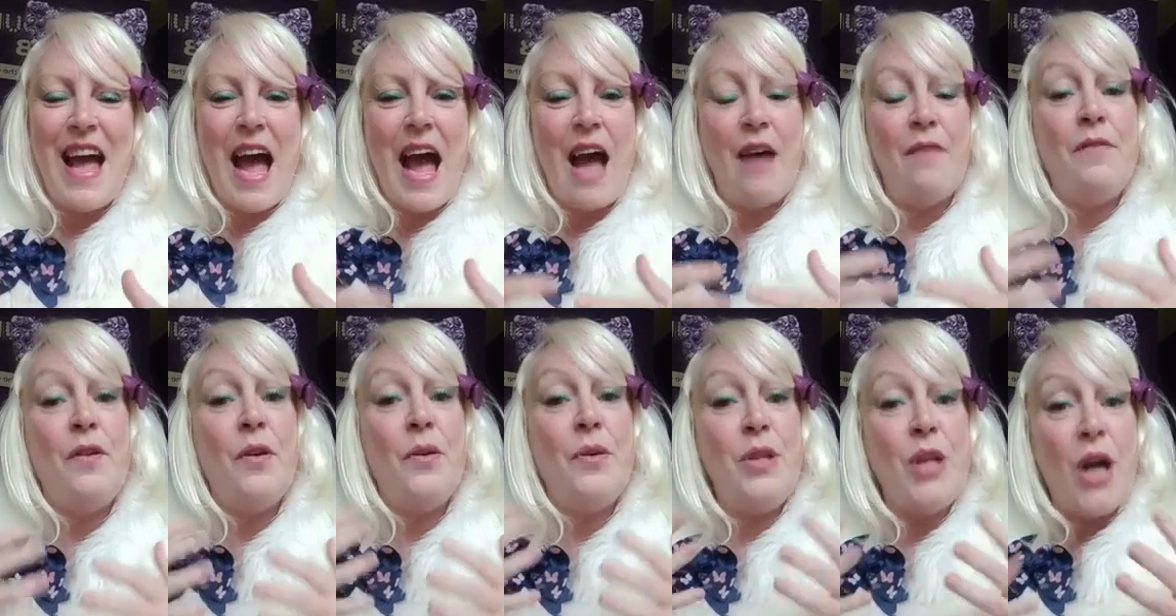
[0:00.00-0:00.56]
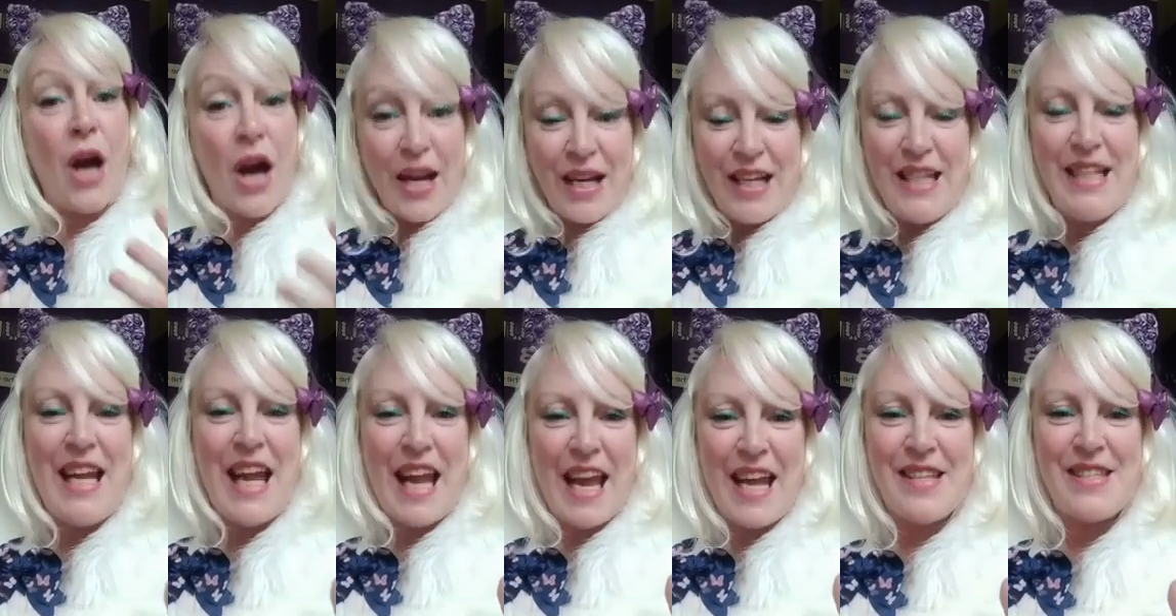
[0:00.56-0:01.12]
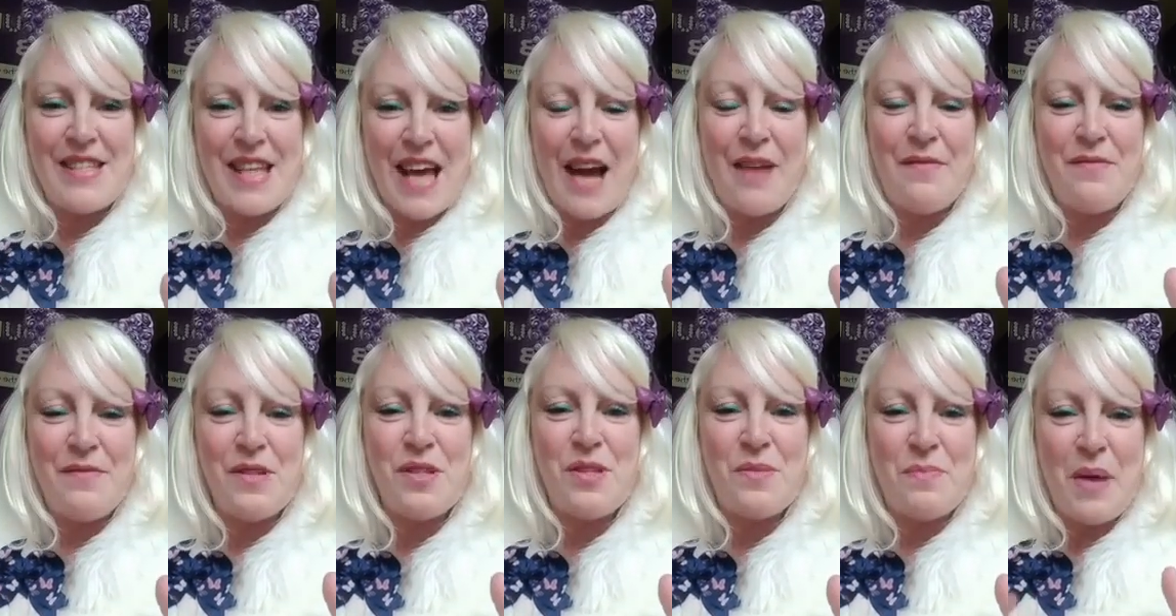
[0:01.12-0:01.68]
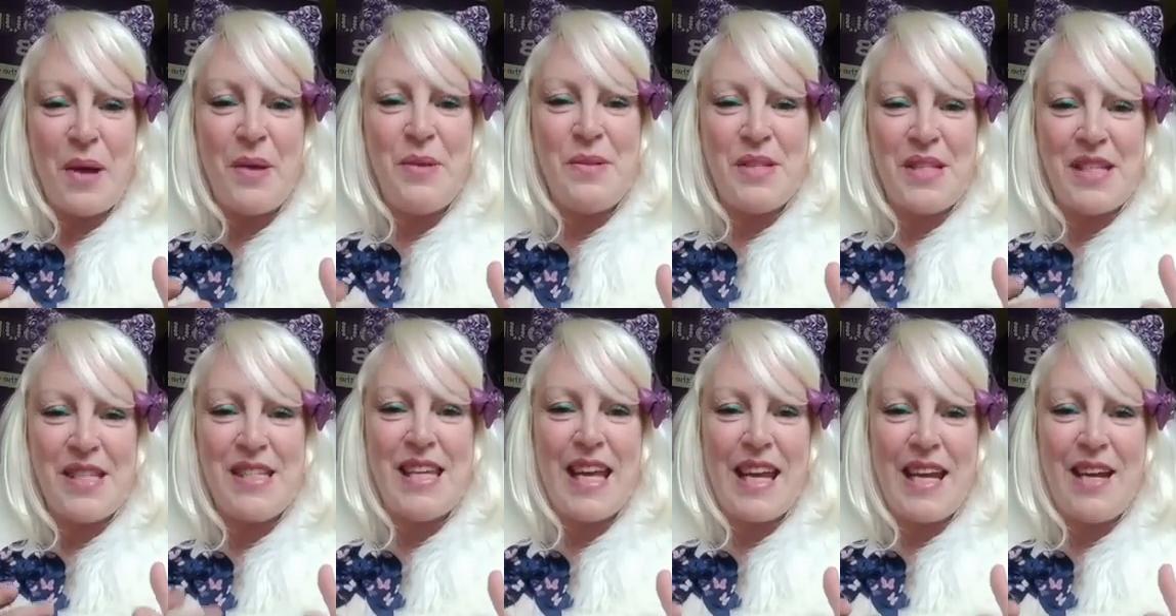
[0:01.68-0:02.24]
and for 9 years, I haven't smoked
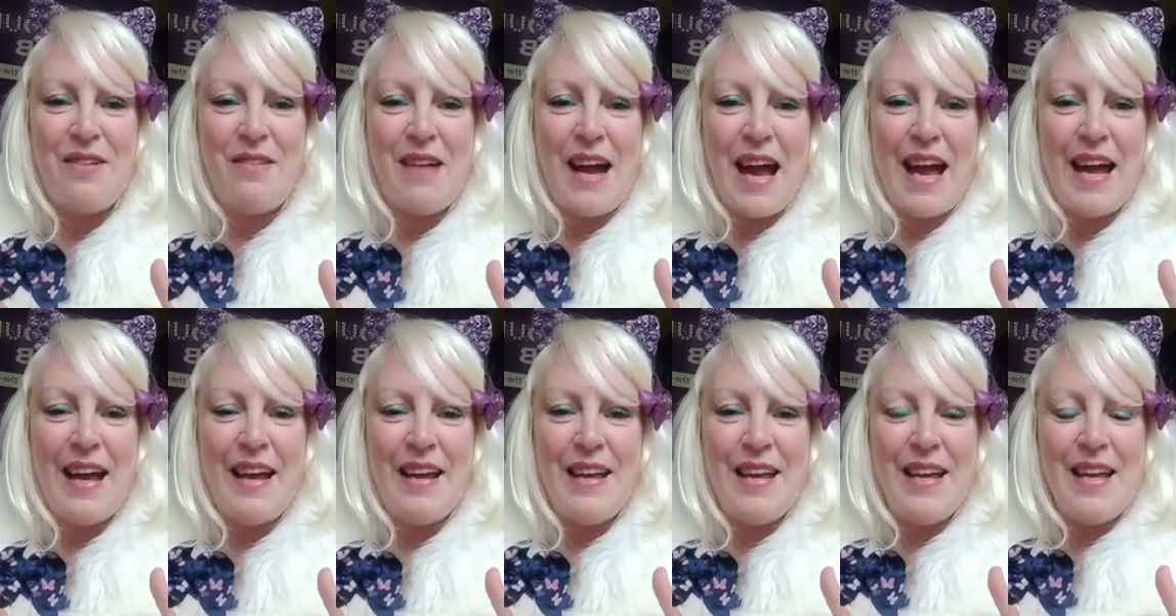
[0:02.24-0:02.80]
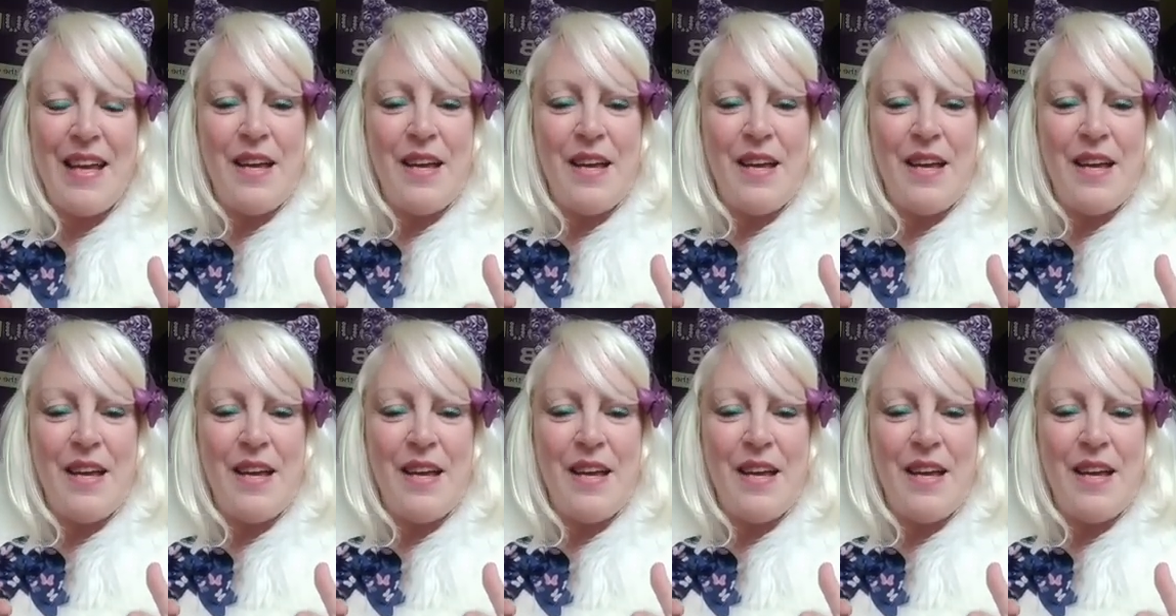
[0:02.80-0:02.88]
a cigarette.